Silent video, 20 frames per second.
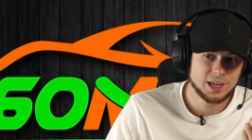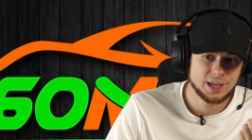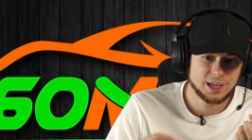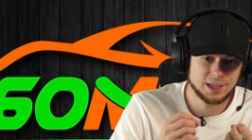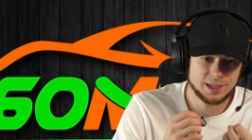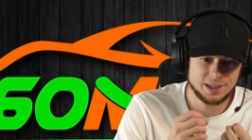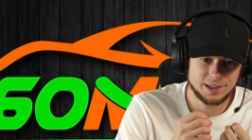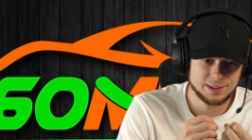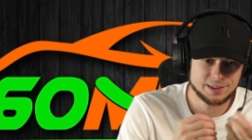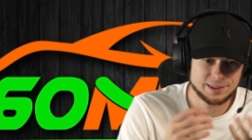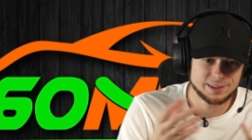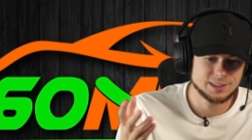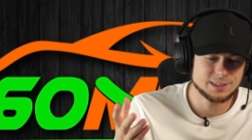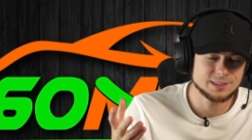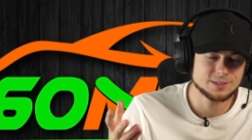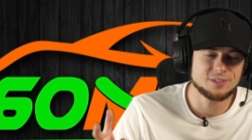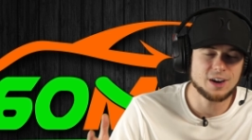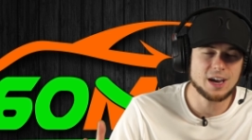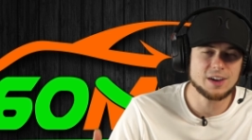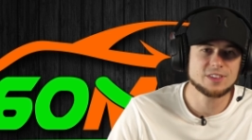It, it, it's
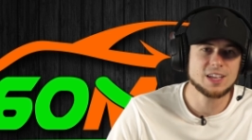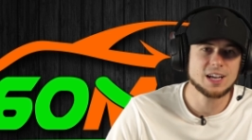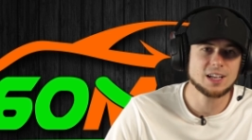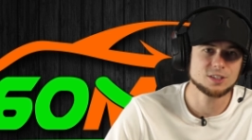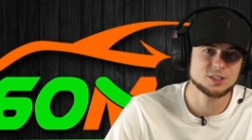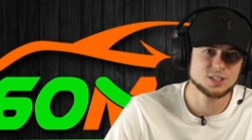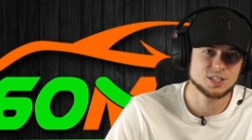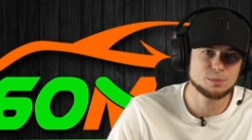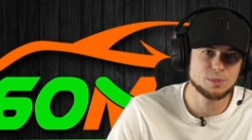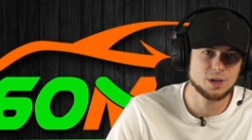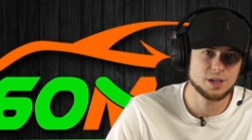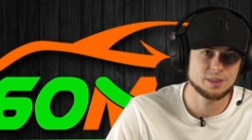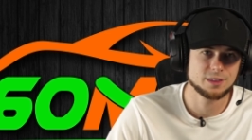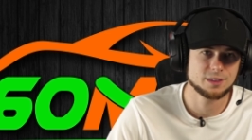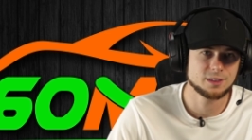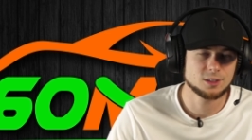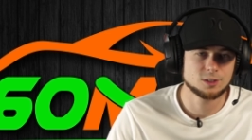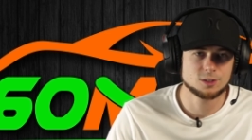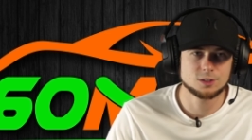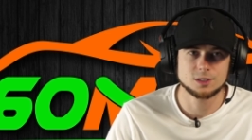five dollars a month.
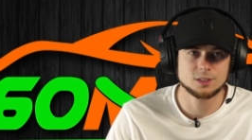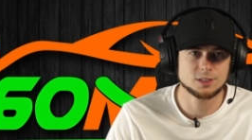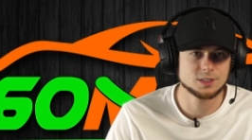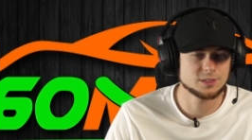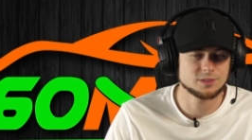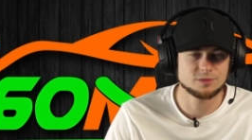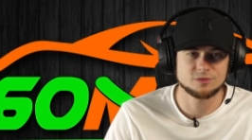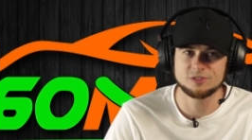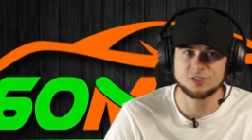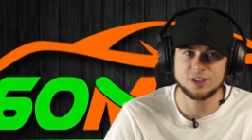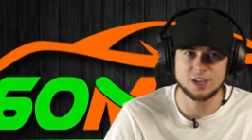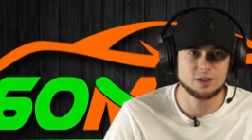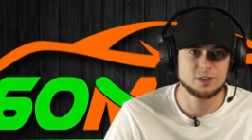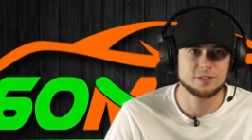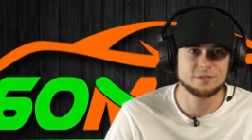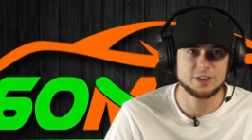It, it's very